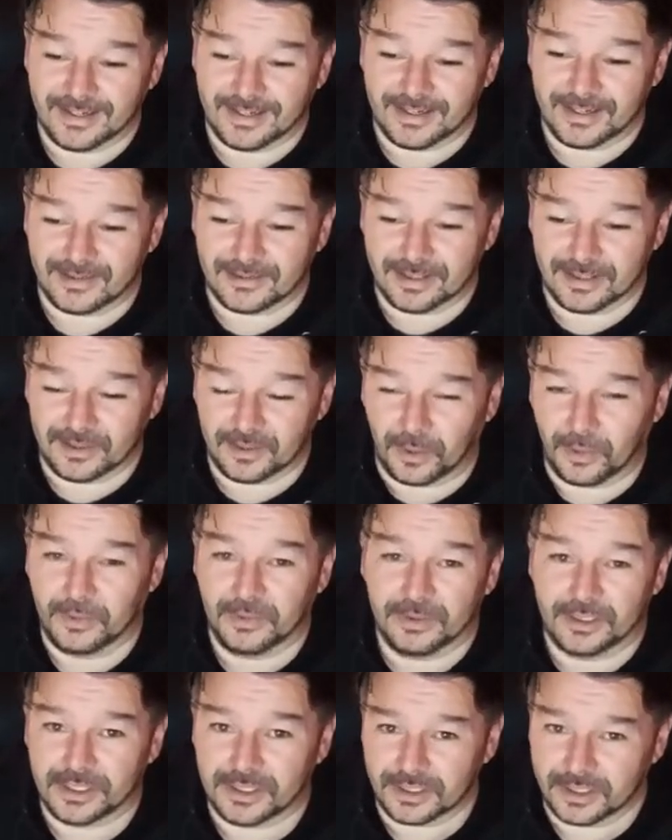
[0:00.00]
the, the tonal
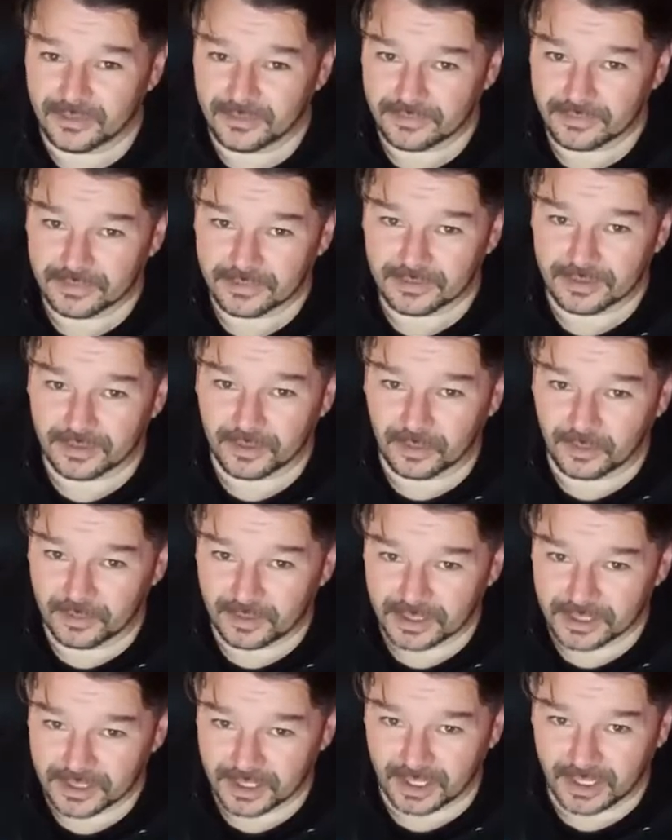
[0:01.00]
shift, the tonal
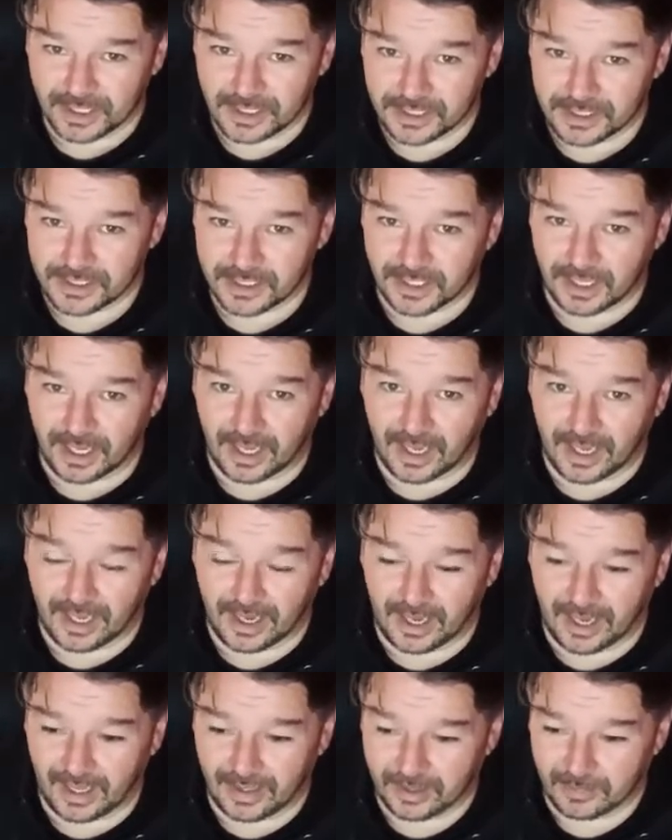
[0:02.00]
change
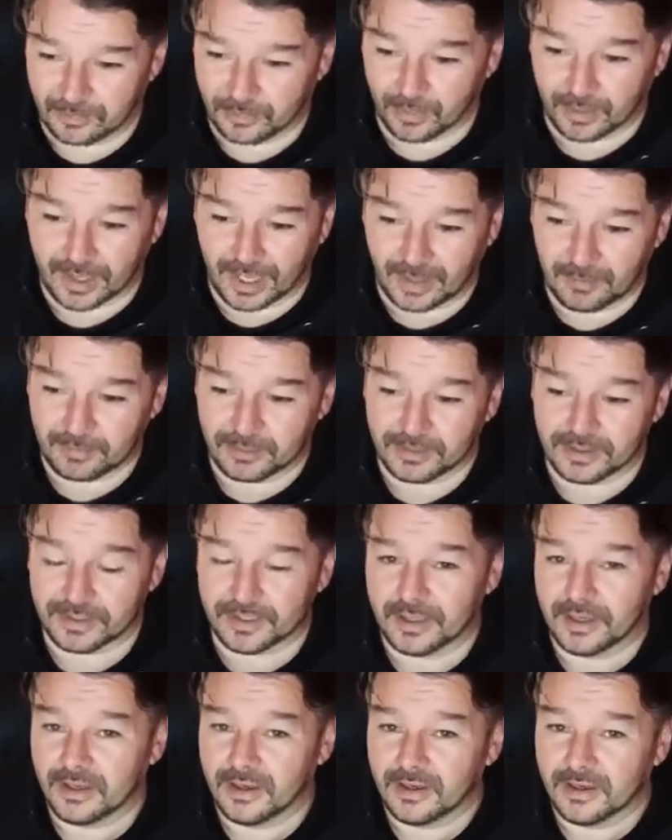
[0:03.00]
in the book happened
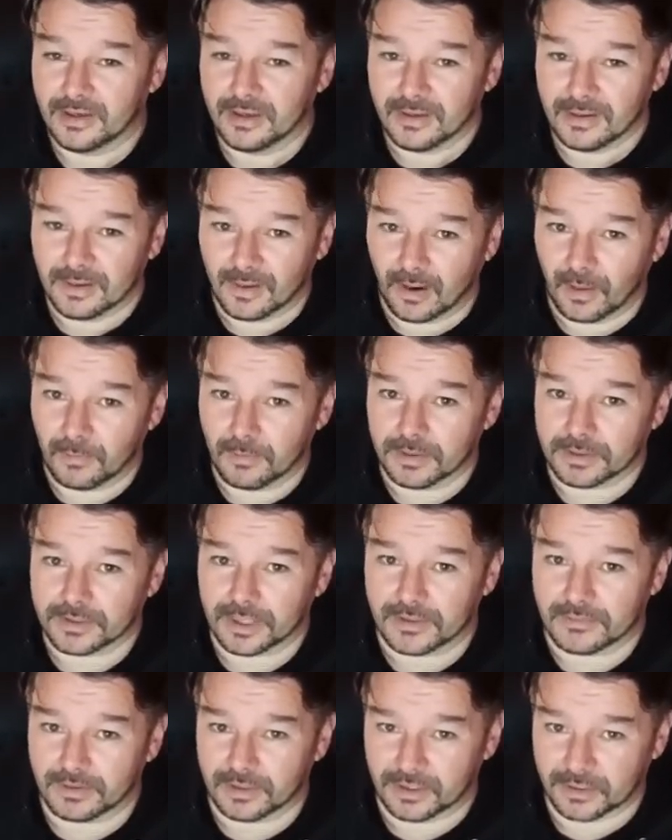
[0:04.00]
almost
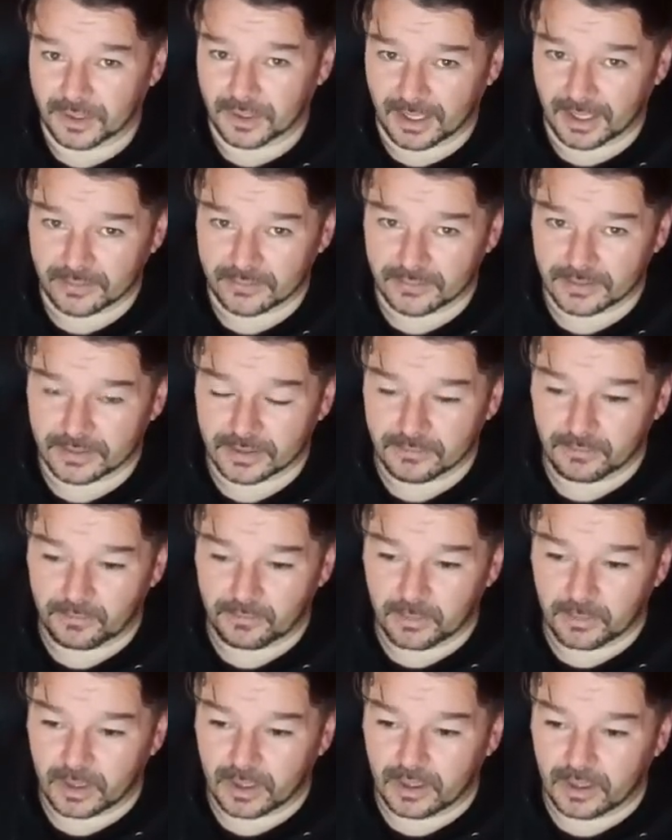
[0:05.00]
every draft,
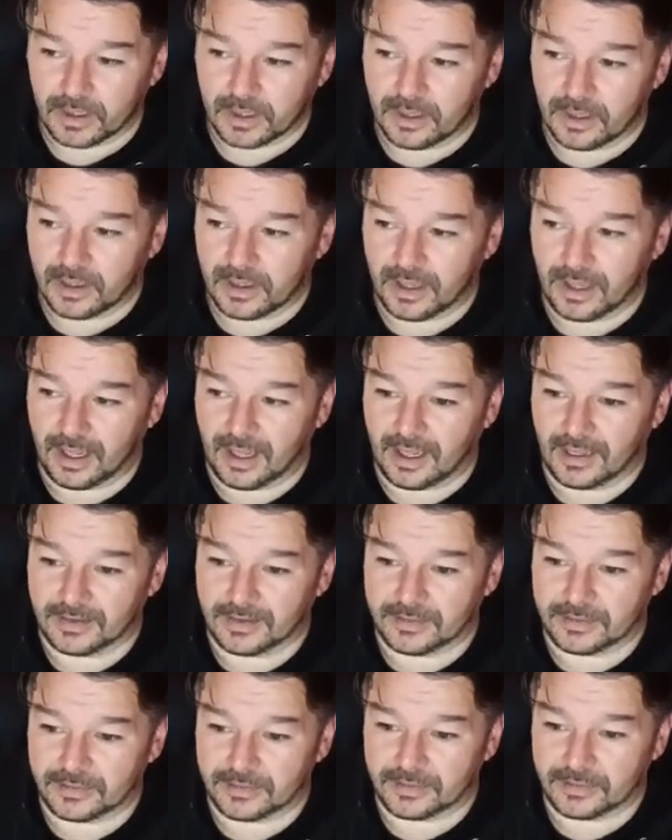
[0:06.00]
and
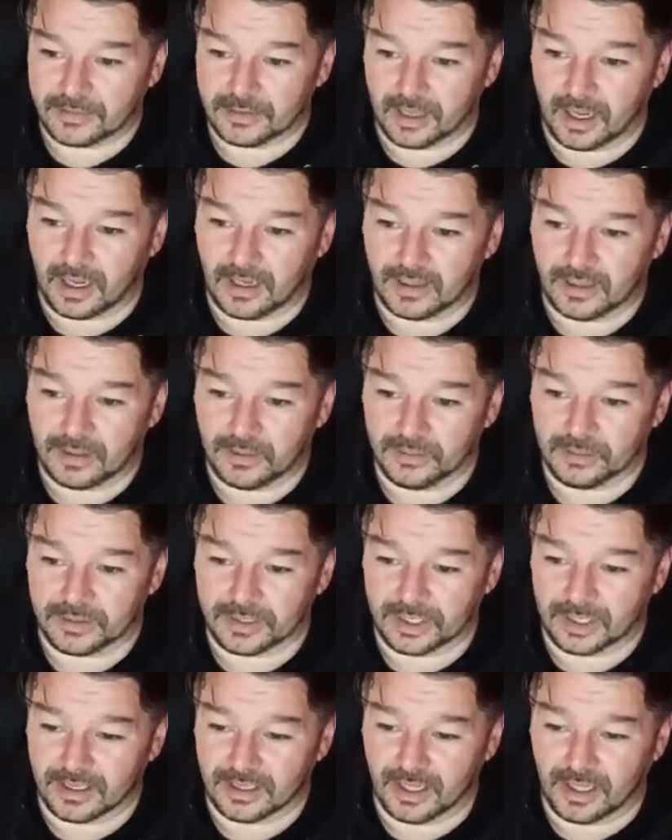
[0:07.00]
I used a
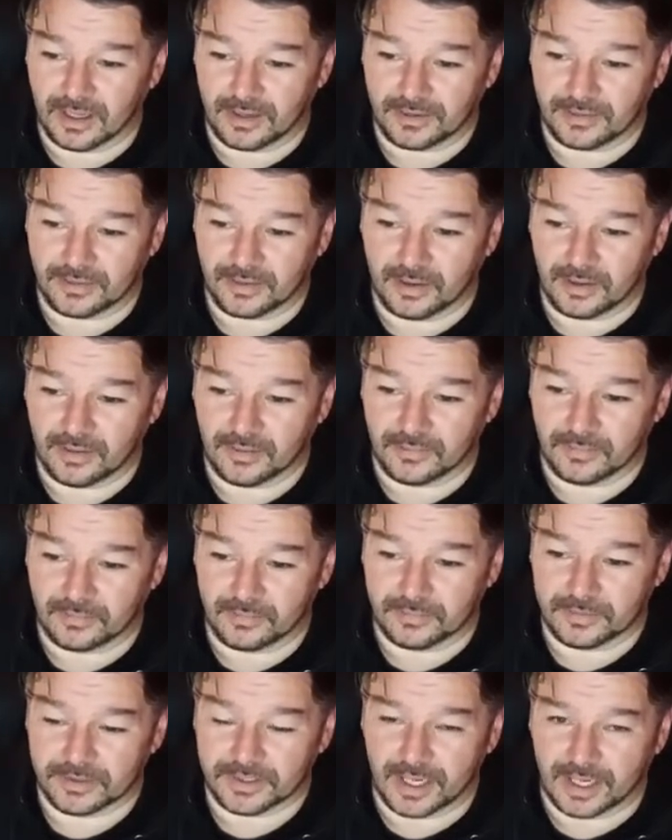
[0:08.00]
lot of
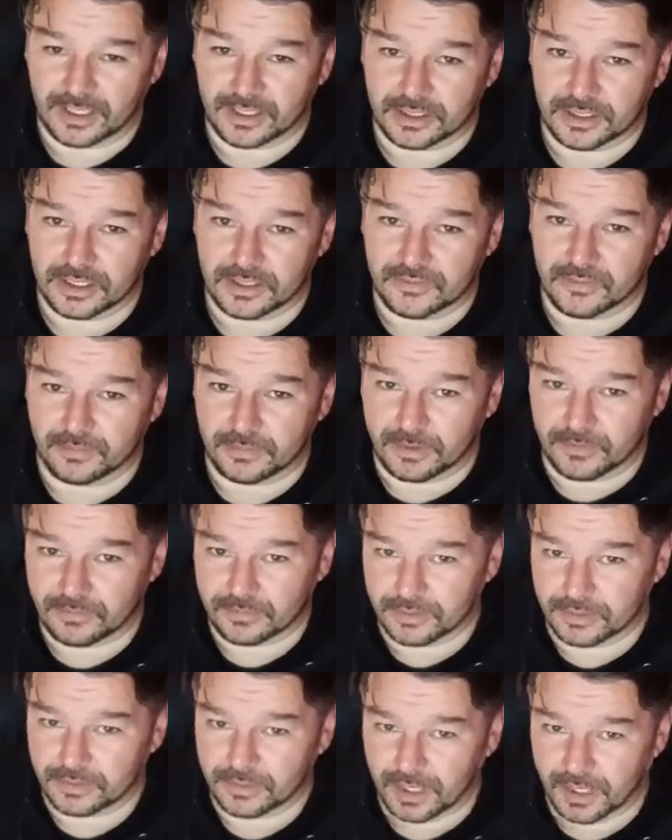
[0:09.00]
sections from different
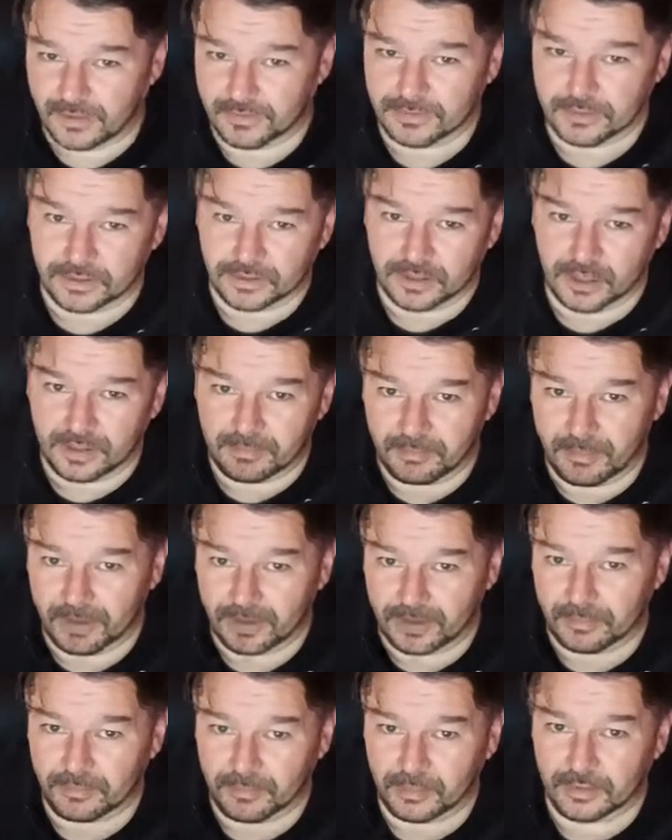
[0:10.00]
drafts to try and make
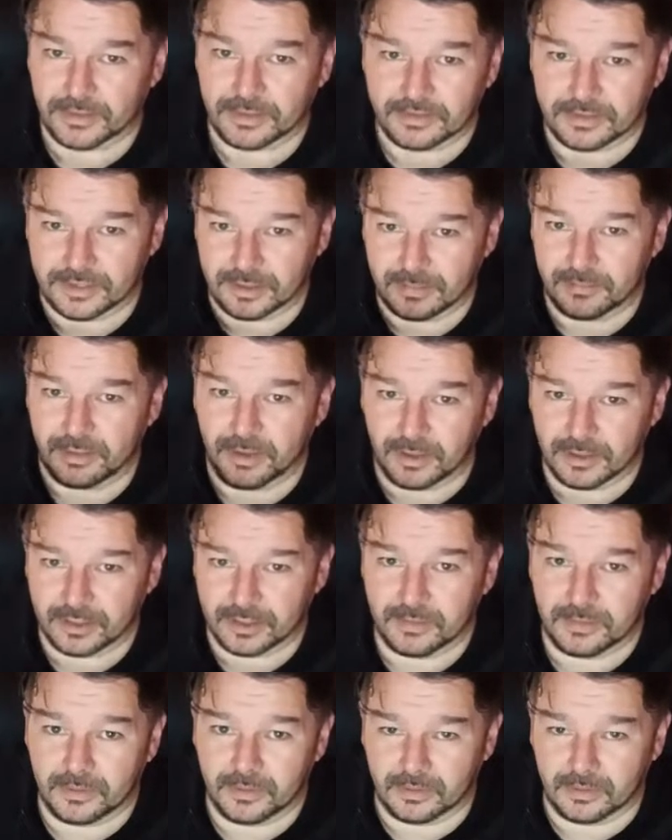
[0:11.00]
the book seem
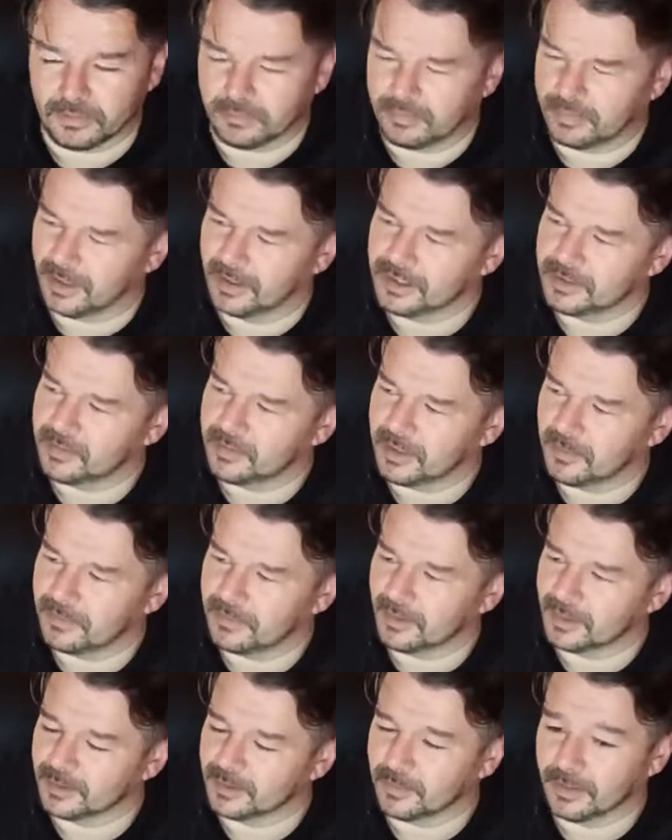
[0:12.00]
plausible, plausible, not
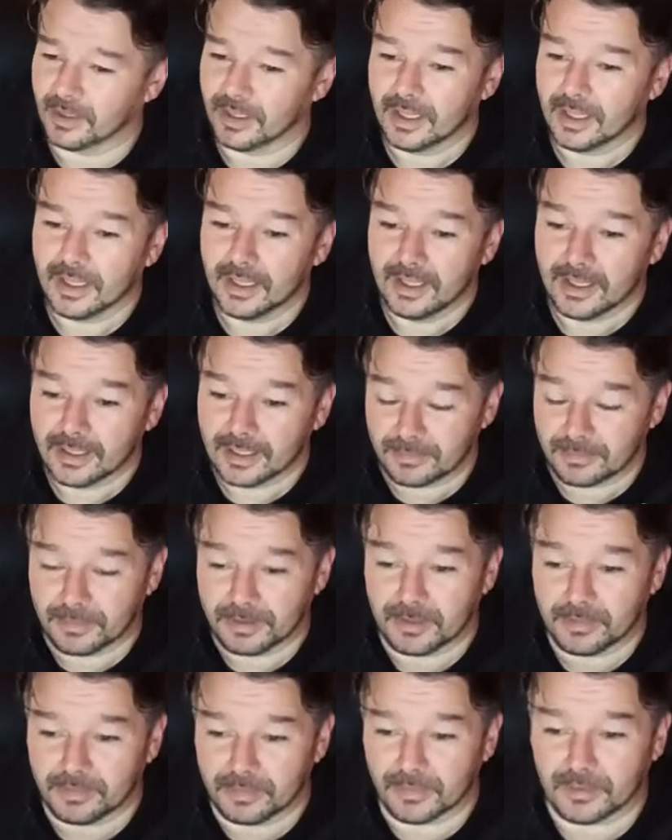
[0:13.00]
plausible, to make the
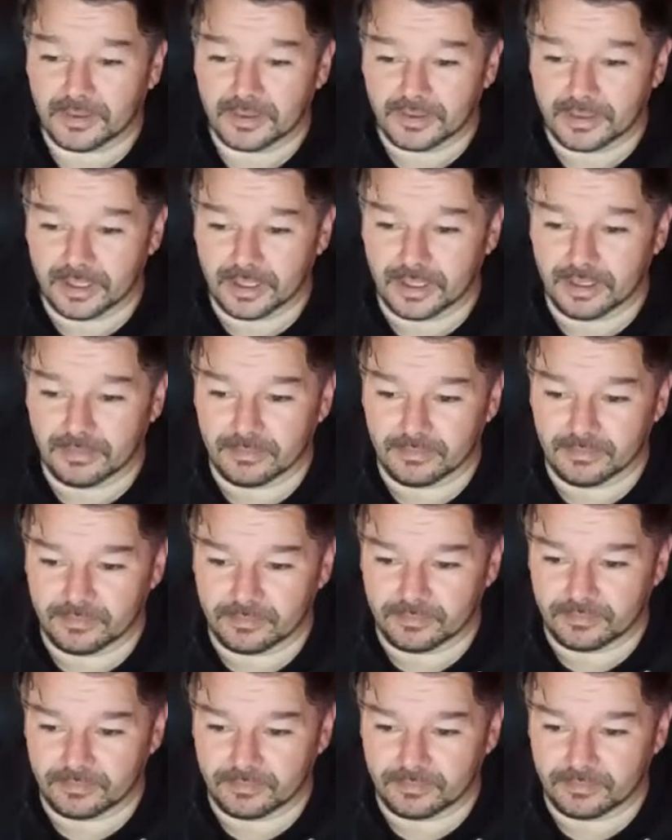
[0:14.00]
book's um,